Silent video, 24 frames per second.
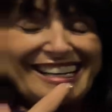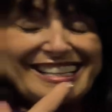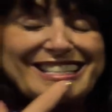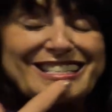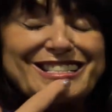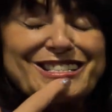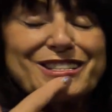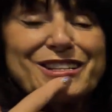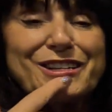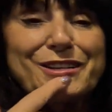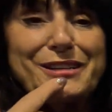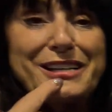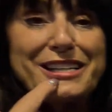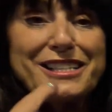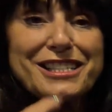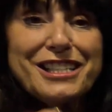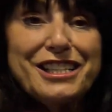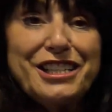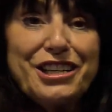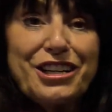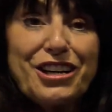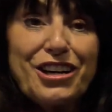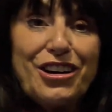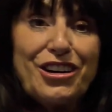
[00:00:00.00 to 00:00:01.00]
It's true,
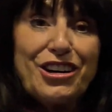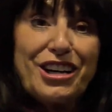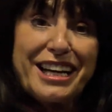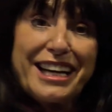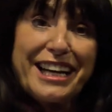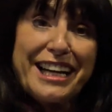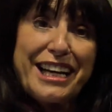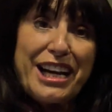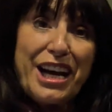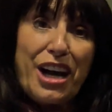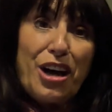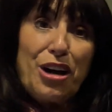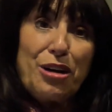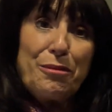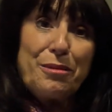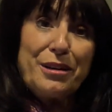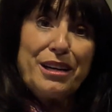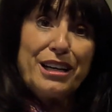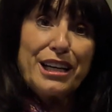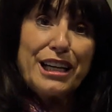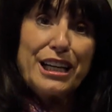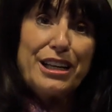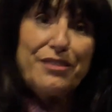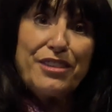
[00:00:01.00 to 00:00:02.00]
actually. You can't kick it open
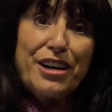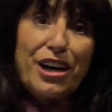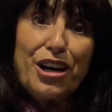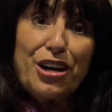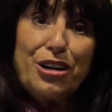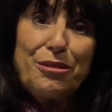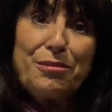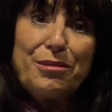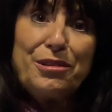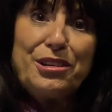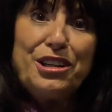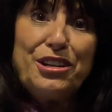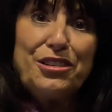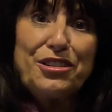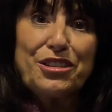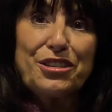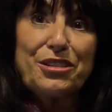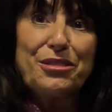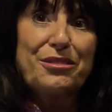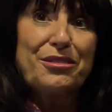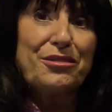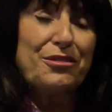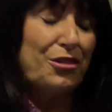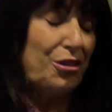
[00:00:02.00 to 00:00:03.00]
and leave it open. You
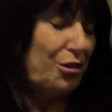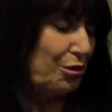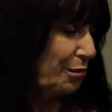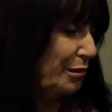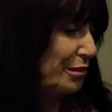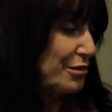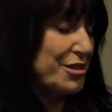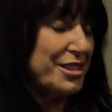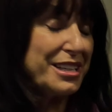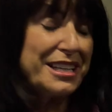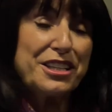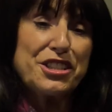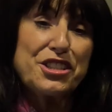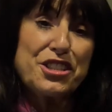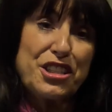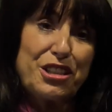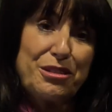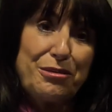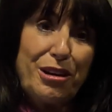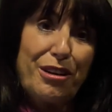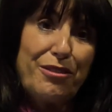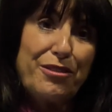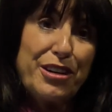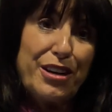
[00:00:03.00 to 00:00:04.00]
do almost need
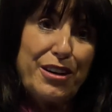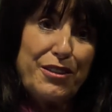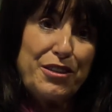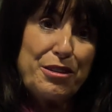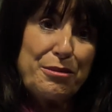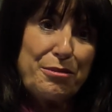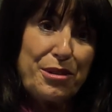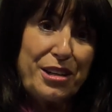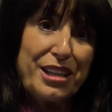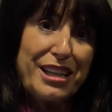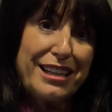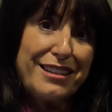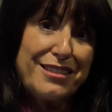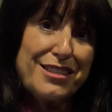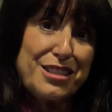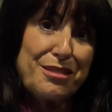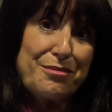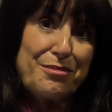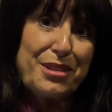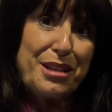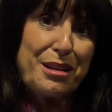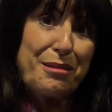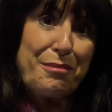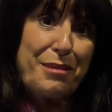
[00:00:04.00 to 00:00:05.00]
two of you if you're bringing
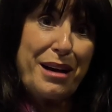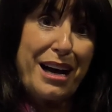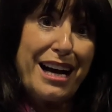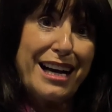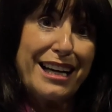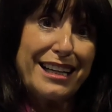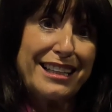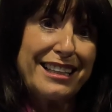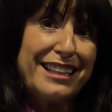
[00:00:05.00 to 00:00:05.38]
something back.